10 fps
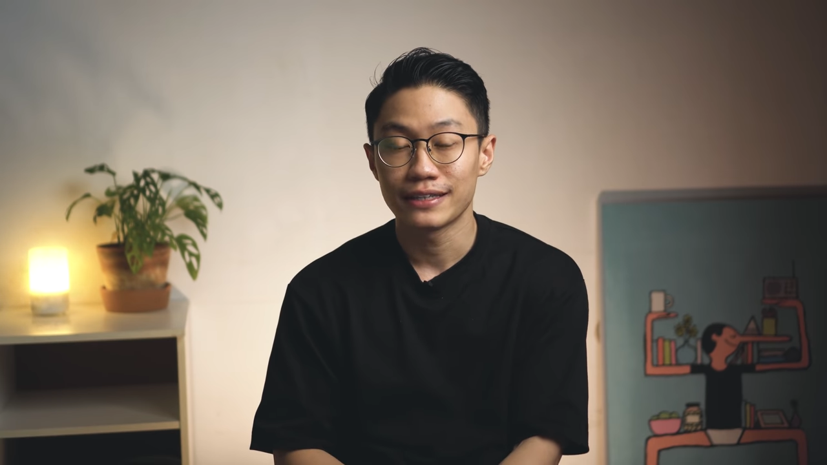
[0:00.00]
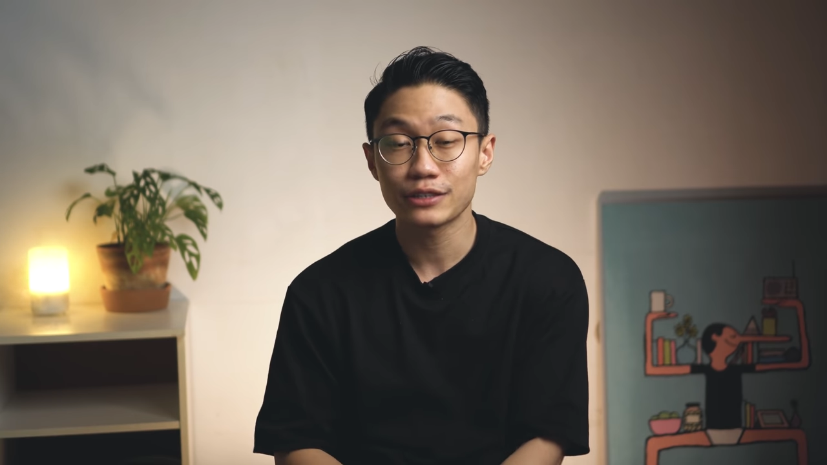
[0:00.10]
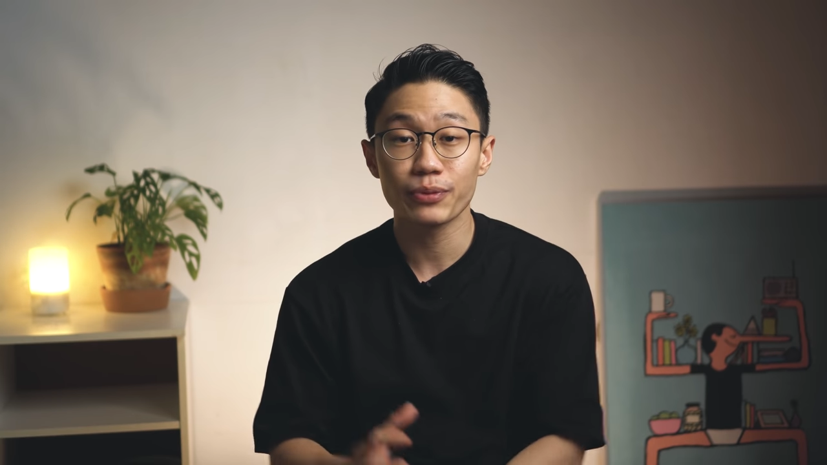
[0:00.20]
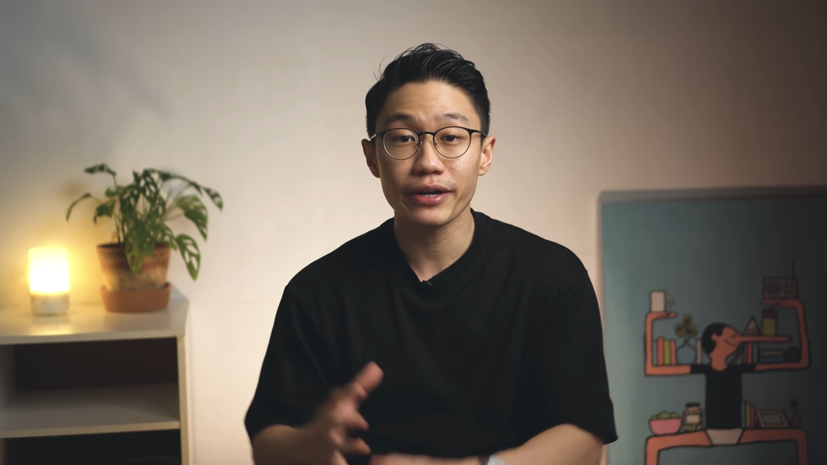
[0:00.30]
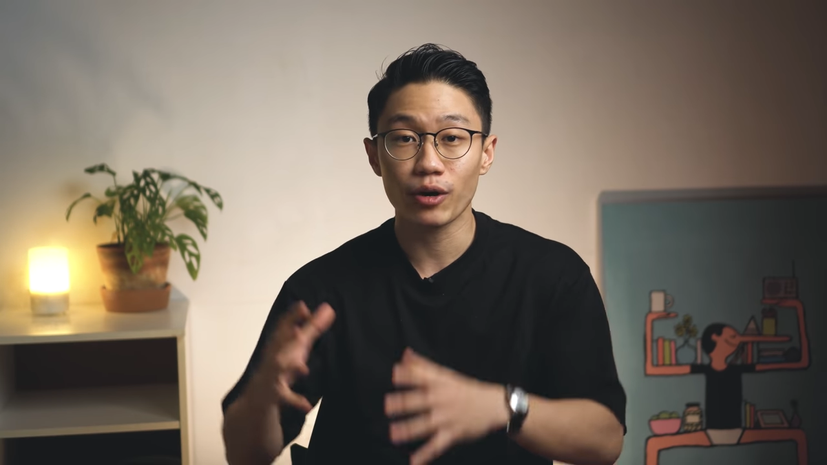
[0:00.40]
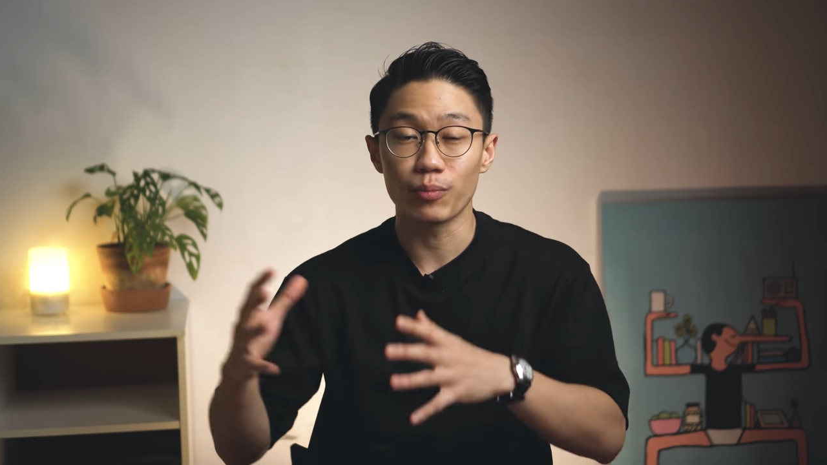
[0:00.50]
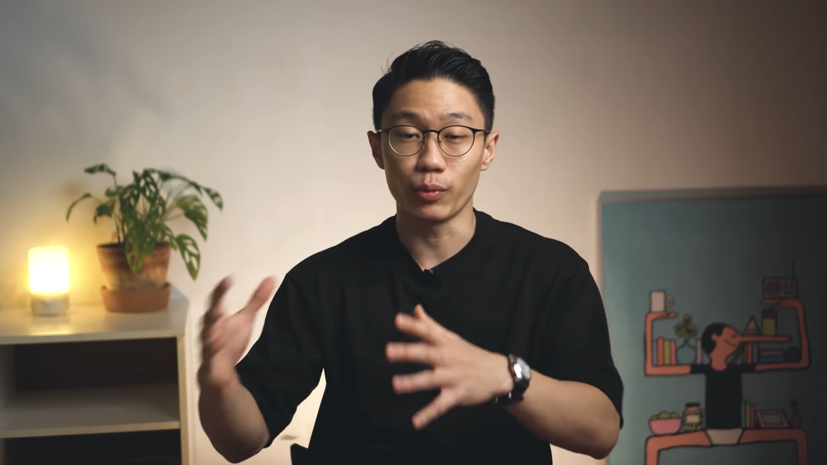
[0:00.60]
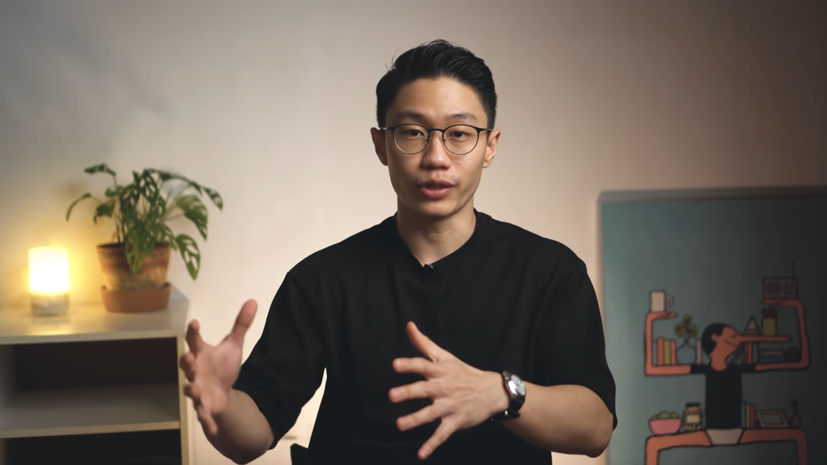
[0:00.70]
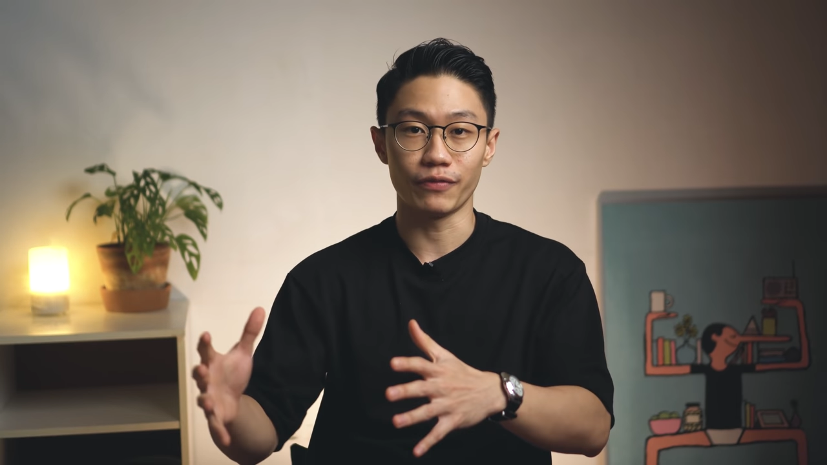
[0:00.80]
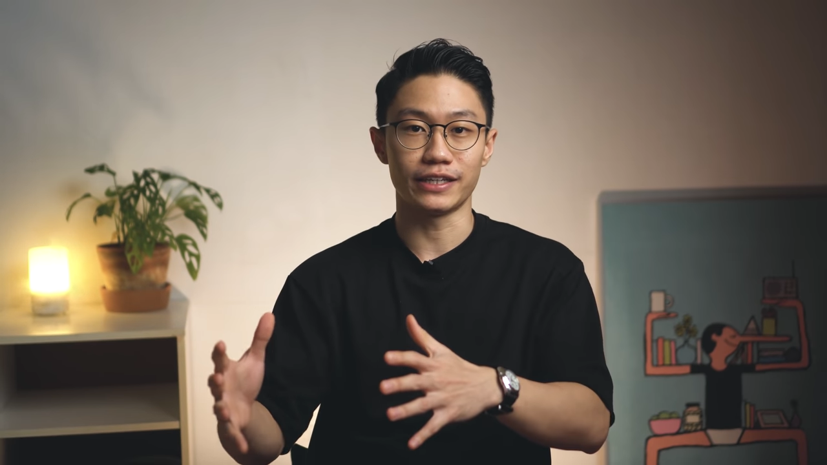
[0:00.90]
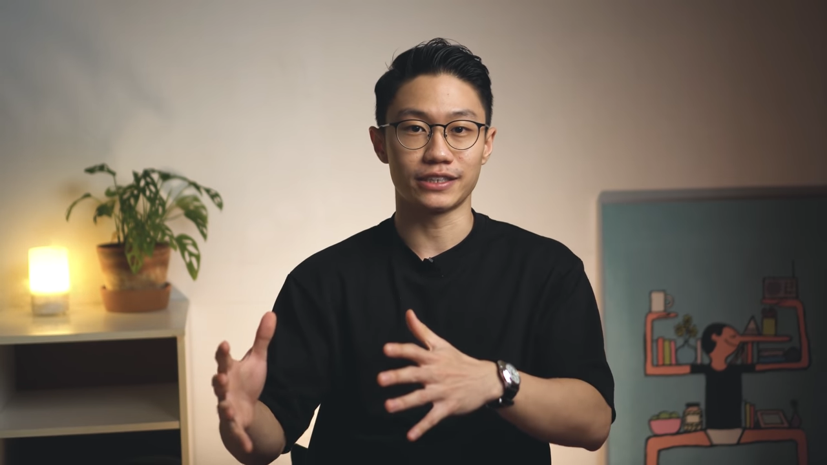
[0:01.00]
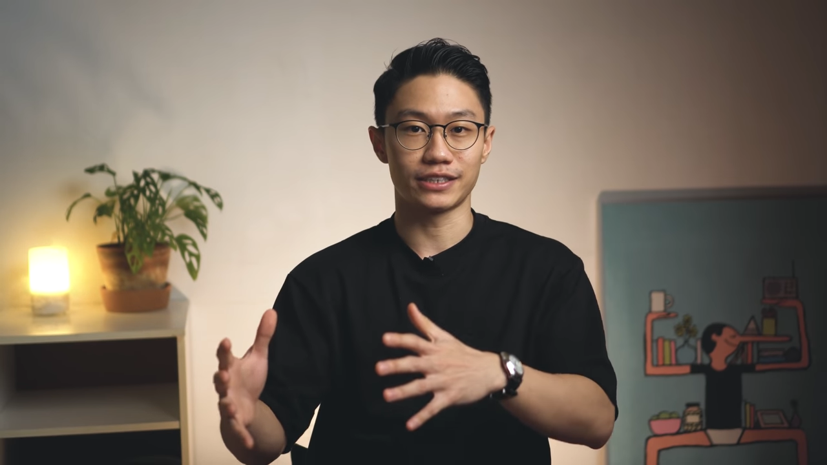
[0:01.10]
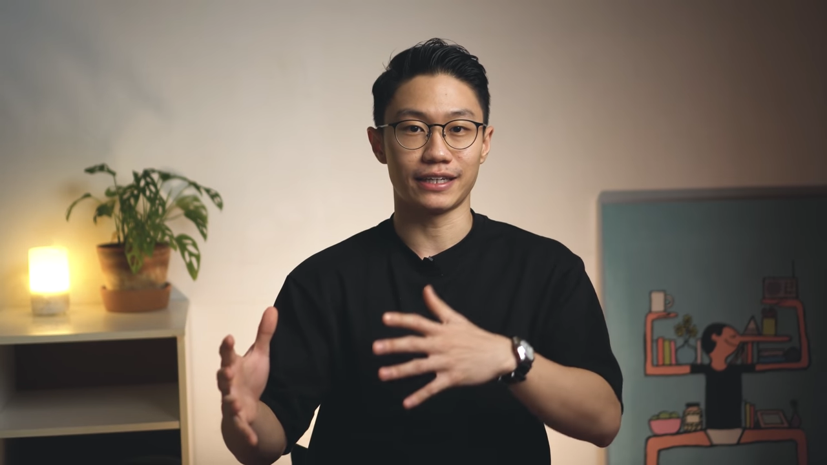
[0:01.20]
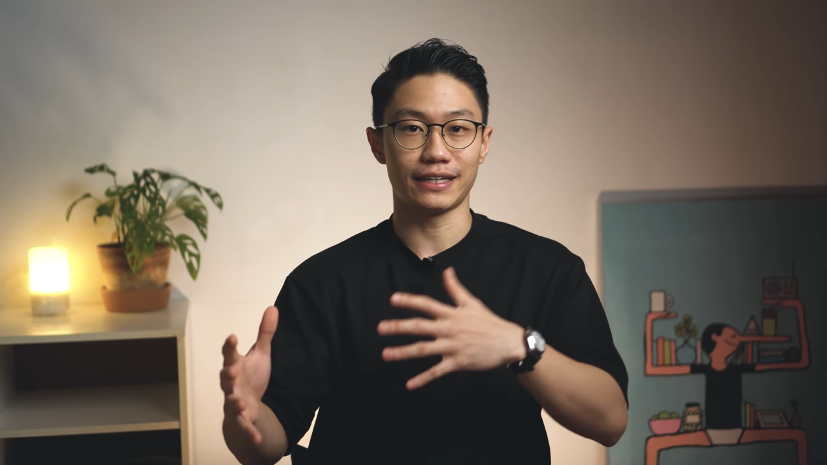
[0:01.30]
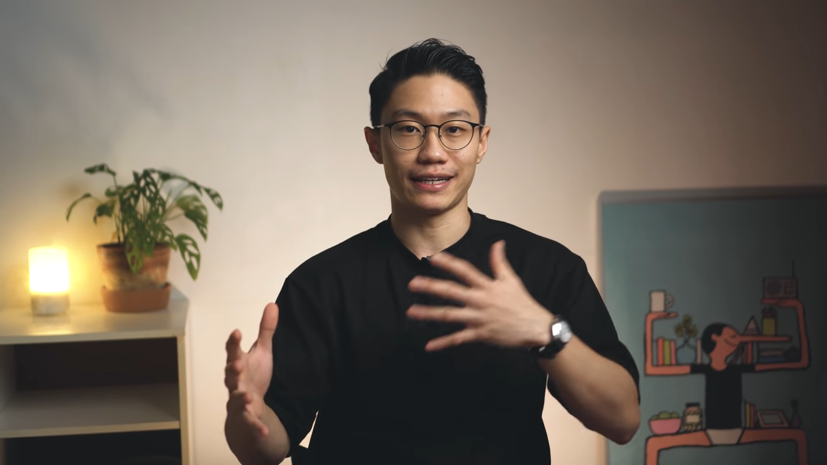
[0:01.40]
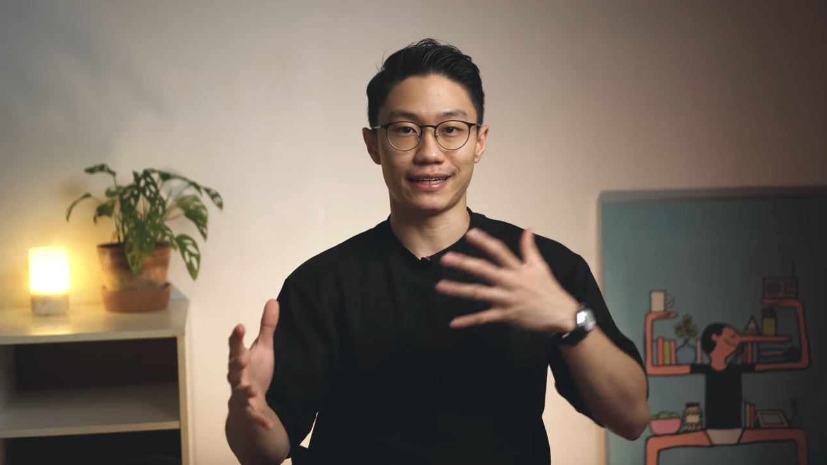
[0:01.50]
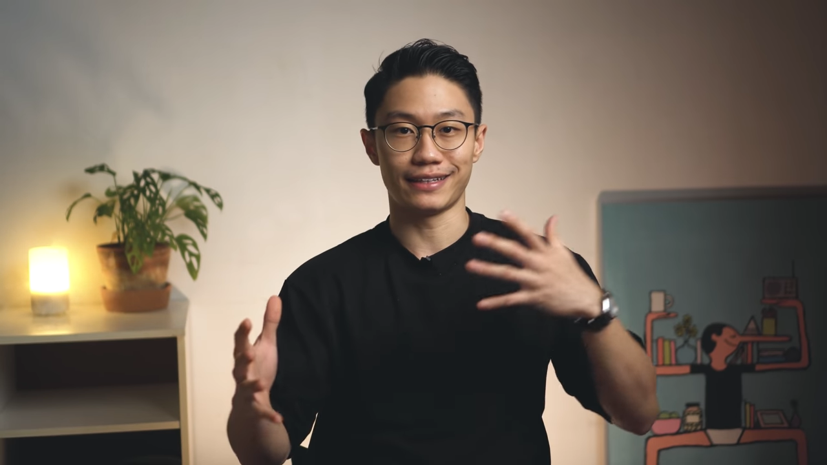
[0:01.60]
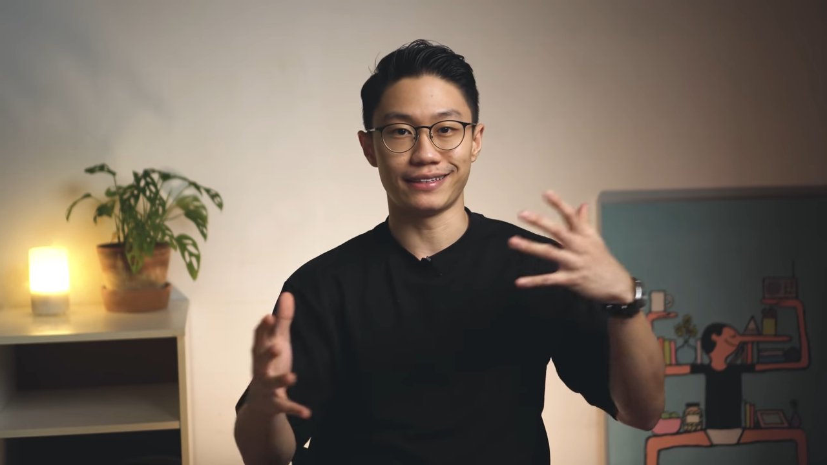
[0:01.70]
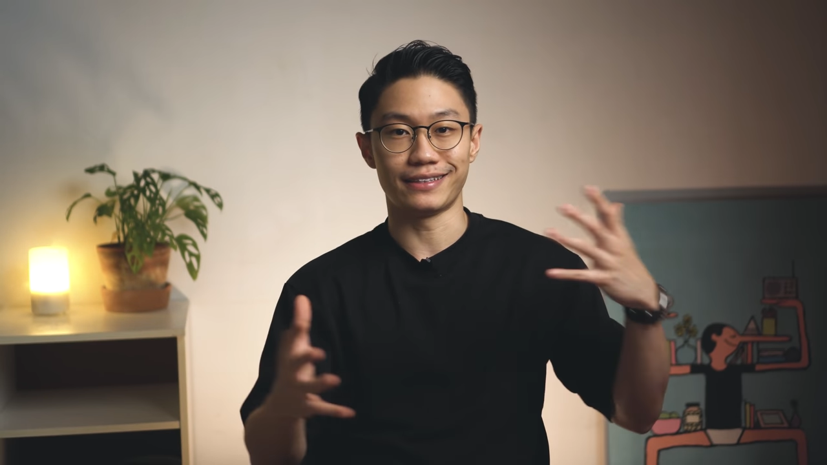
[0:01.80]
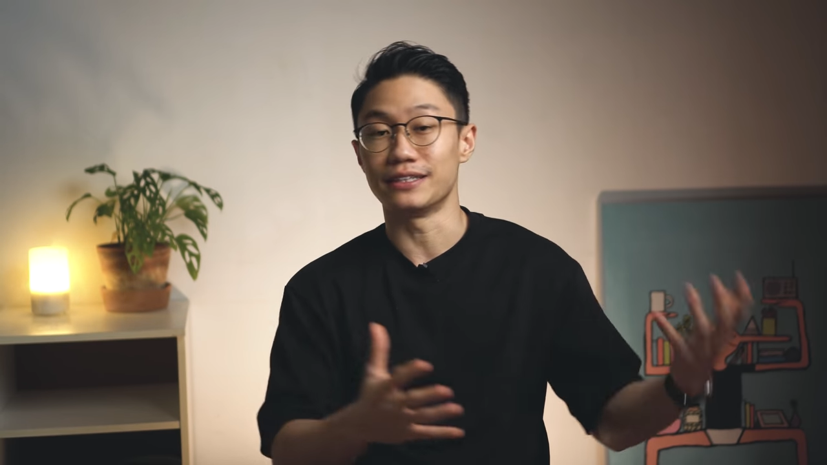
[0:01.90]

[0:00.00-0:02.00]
That's when our motivation and